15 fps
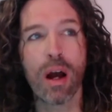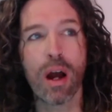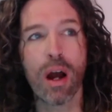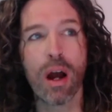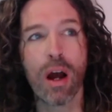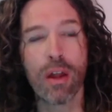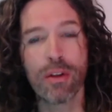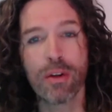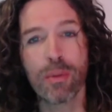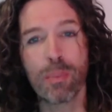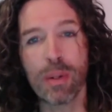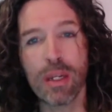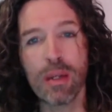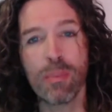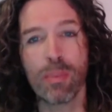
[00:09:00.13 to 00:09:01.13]
other
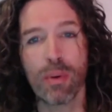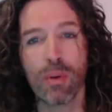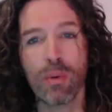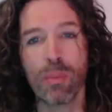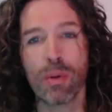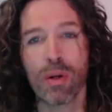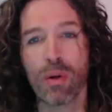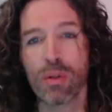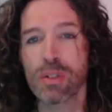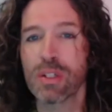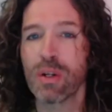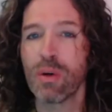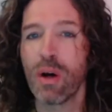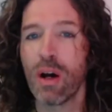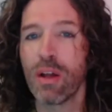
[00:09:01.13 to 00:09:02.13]
people, but
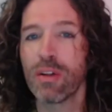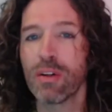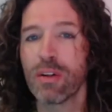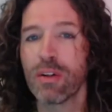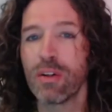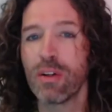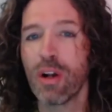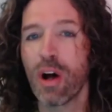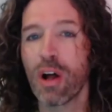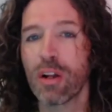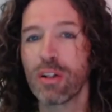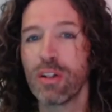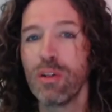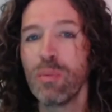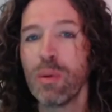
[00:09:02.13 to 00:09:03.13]
also other
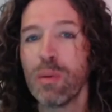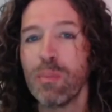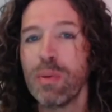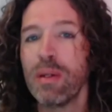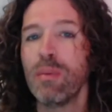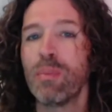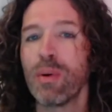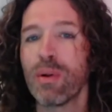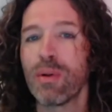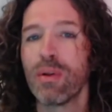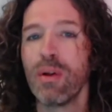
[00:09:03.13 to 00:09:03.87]
non human people,